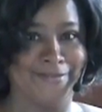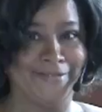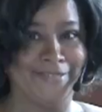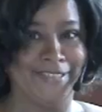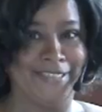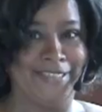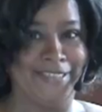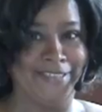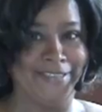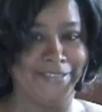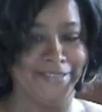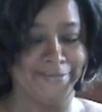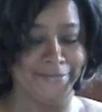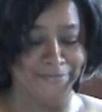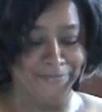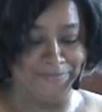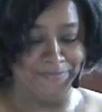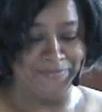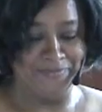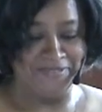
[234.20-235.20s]
Hint.
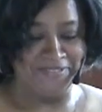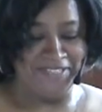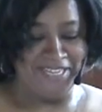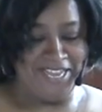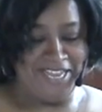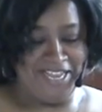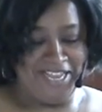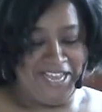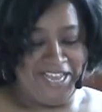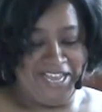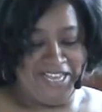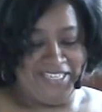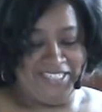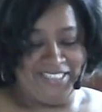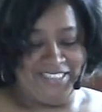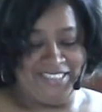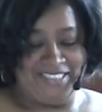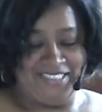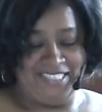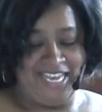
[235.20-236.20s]

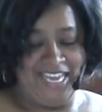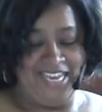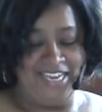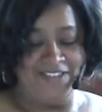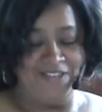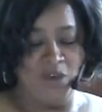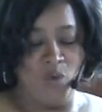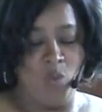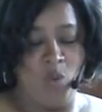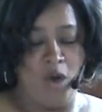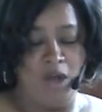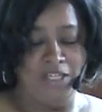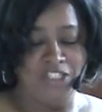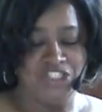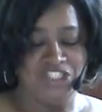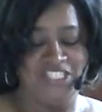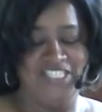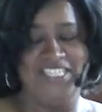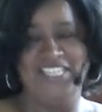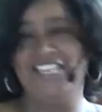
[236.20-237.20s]
Take the
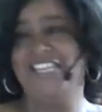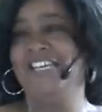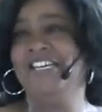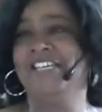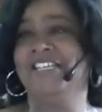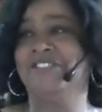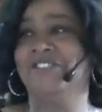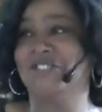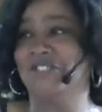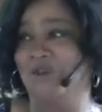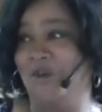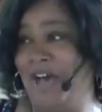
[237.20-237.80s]
washing in, so